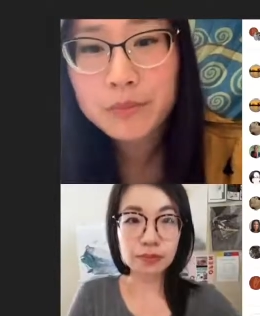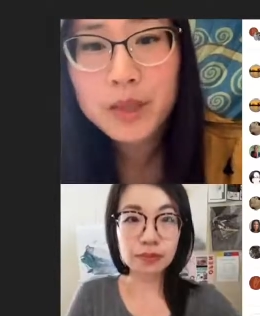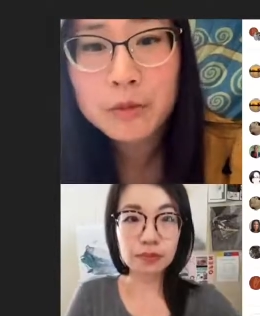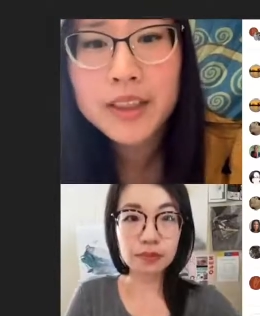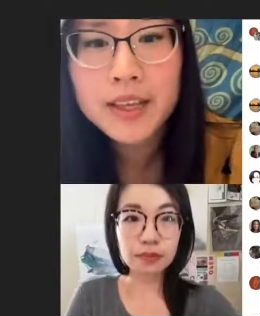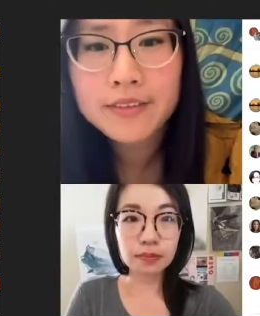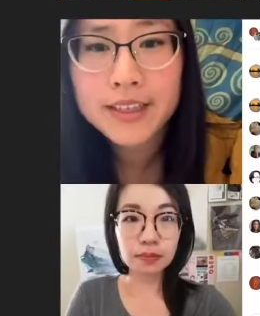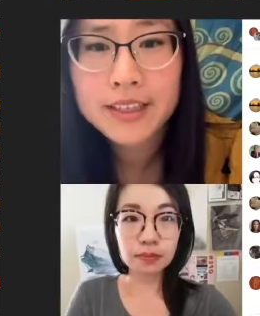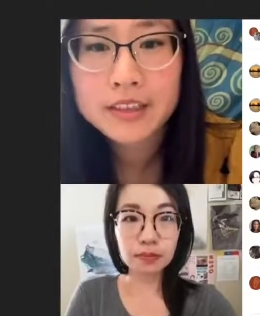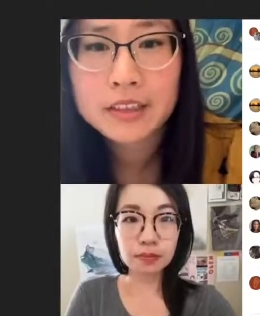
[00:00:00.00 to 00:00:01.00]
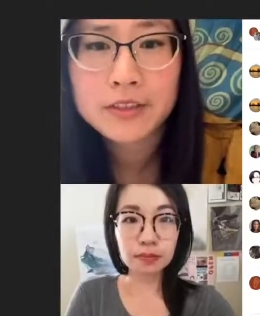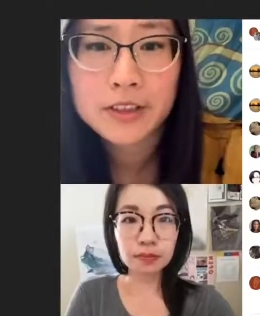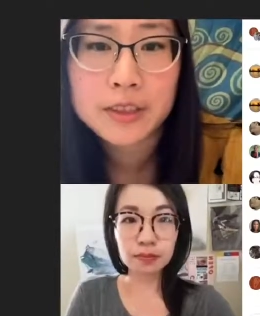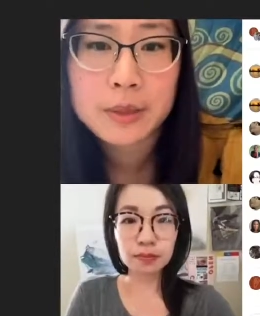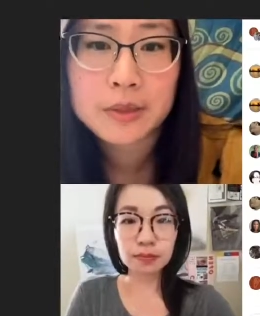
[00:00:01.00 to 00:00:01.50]
Speaker 1: with that video. So for
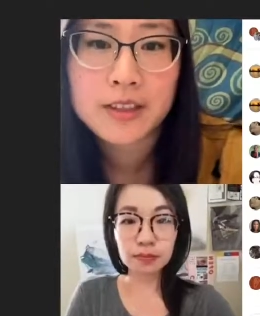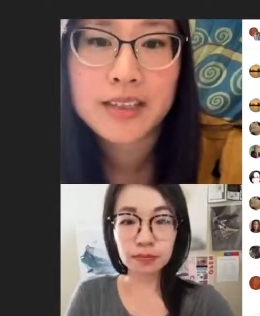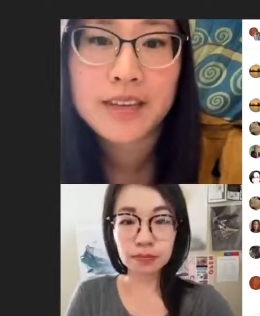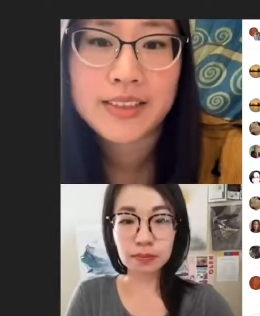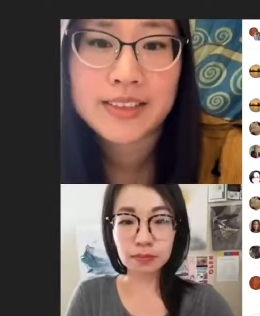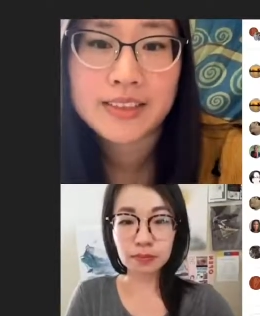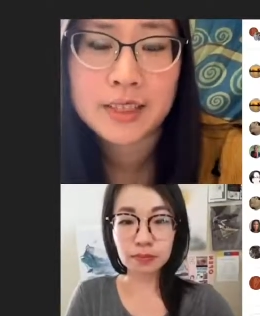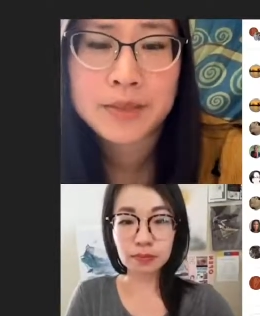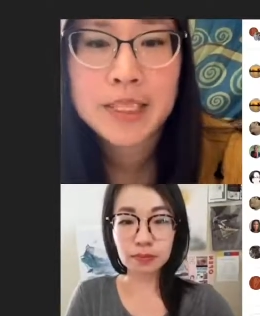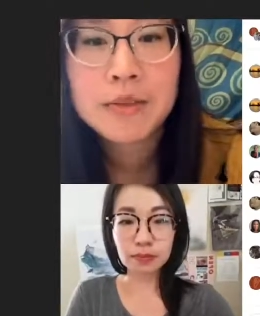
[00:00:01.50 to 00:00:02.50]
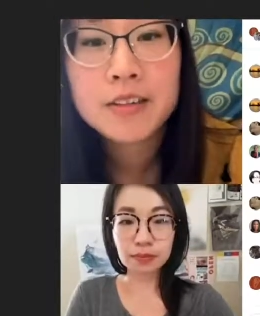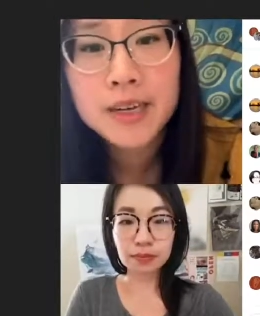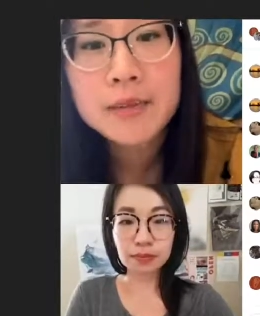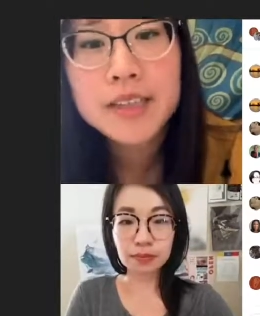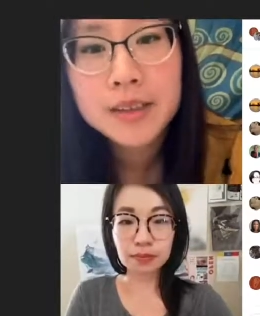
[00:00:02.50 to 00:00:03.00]
those people who don't have Instagram, because I want,
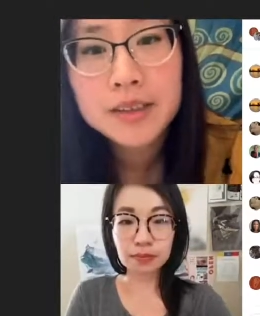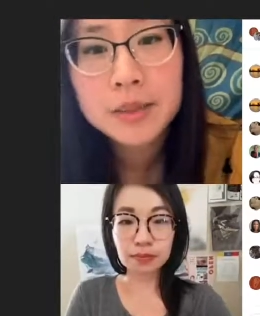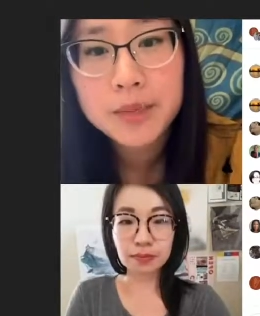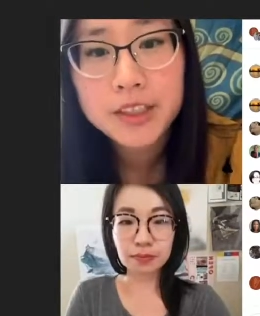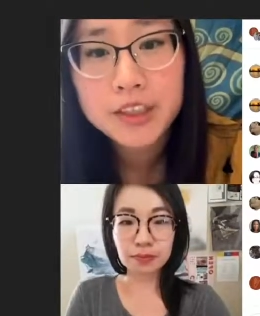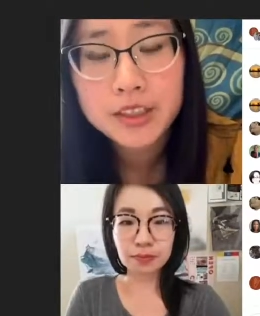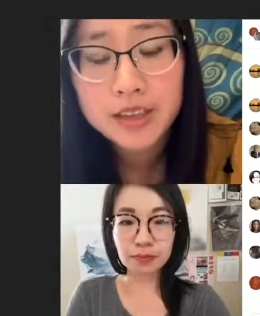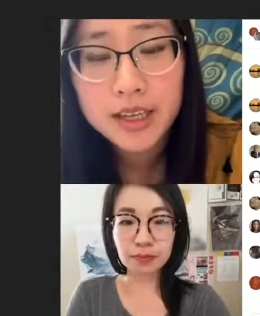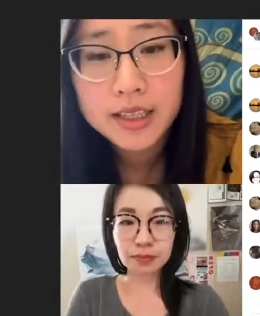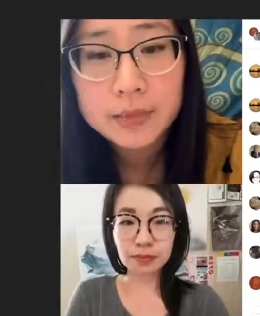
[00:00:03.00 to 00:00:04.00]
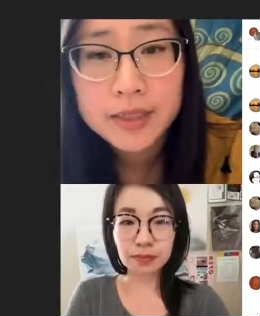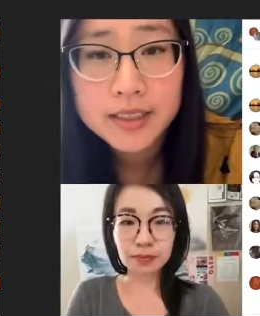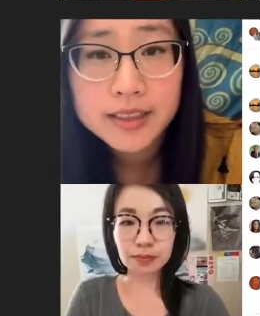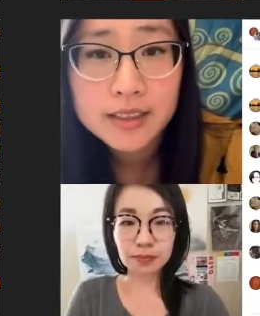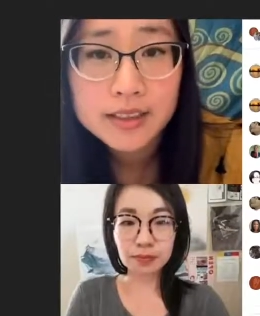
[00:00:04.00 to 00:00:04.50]
I really want to make sure that
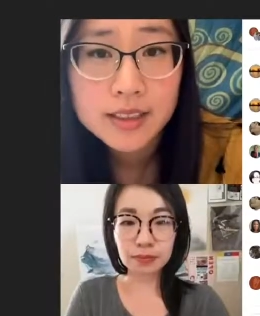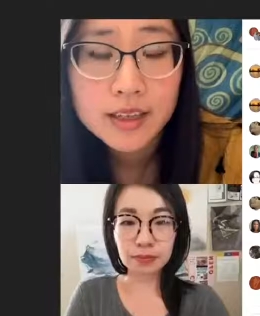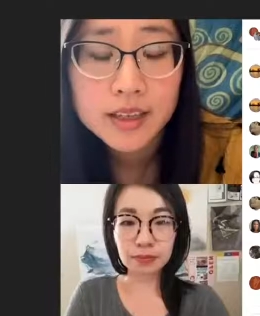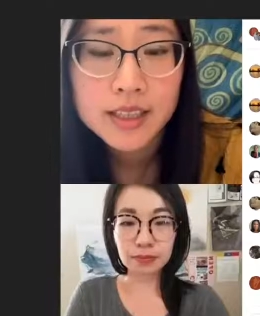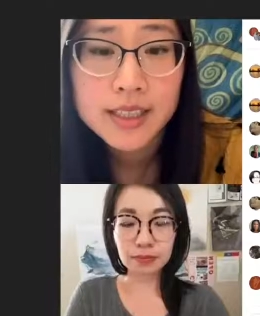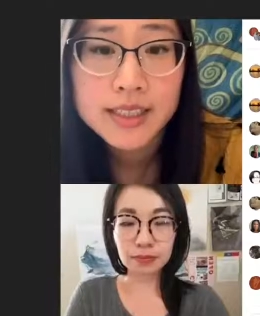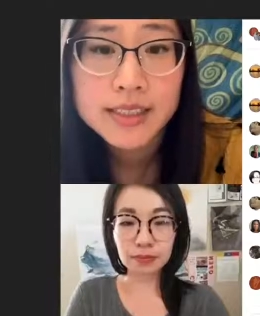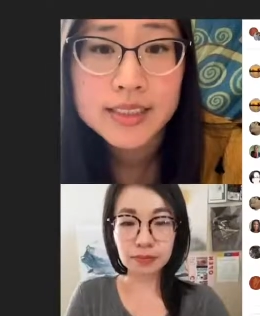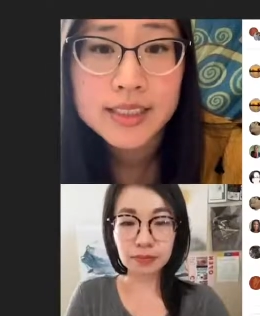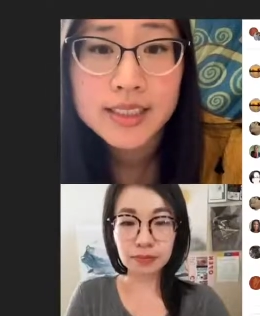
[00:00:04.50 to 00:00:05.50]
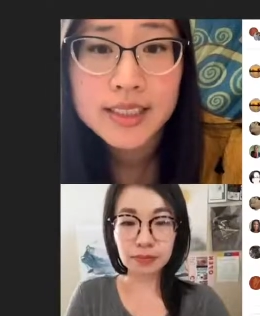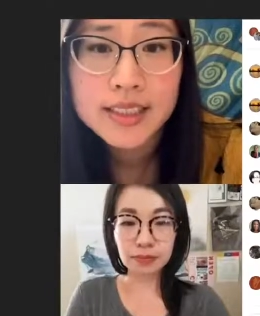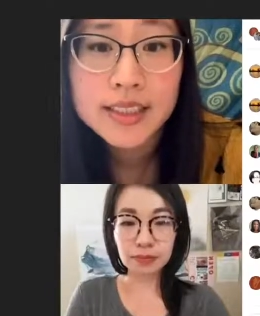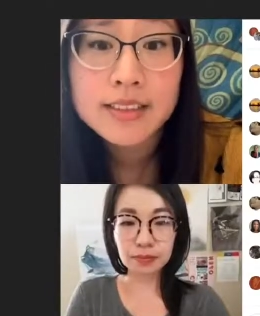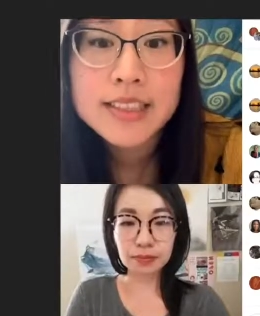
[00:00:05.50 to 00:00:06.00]
Humanities Heart to Heart is,
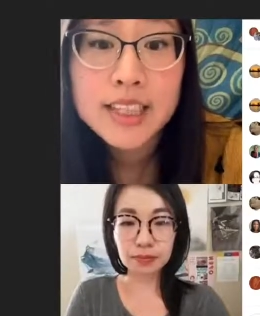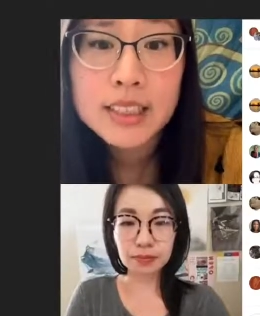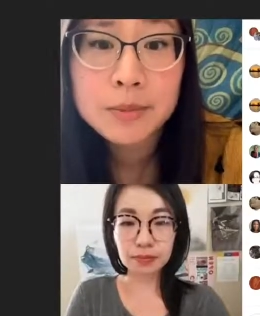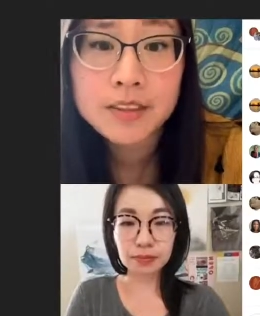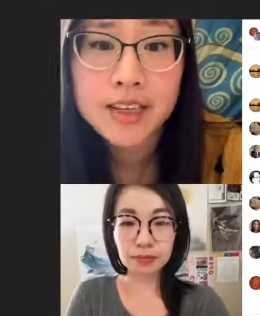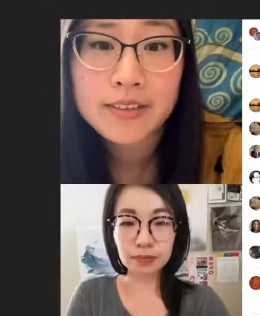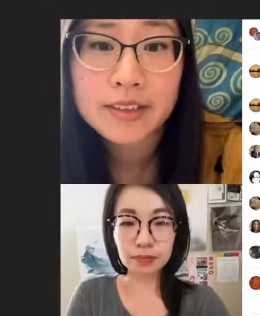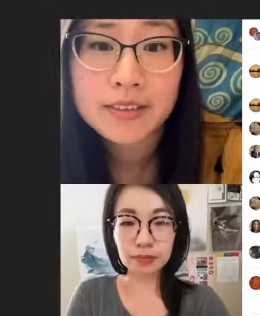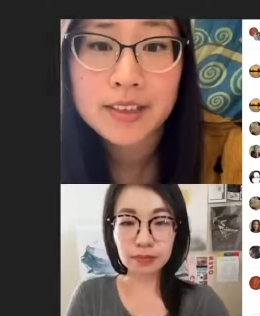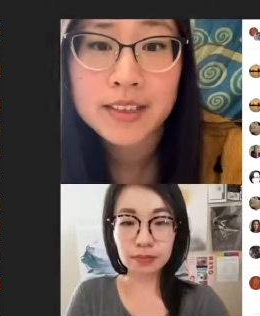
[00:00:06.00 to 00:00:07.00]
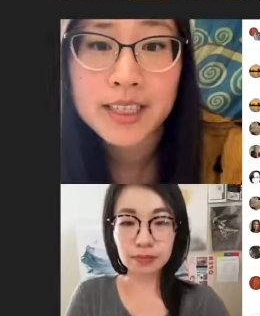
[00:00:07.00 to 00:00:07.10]
you know, accessible to everyone.